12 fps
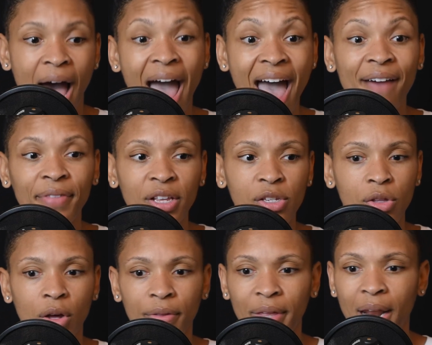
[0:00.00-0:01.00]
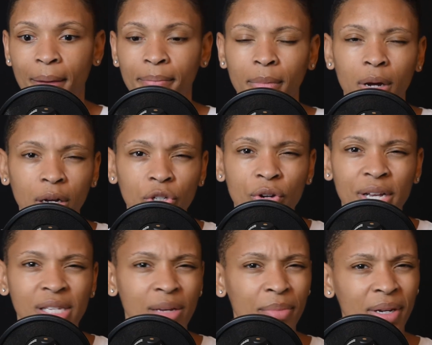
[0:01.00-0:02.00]
have this thought that I'm
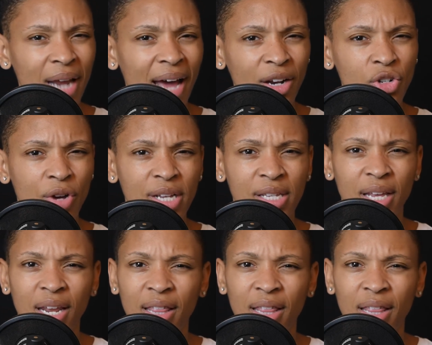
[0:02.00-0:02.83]
addressing but not addressing,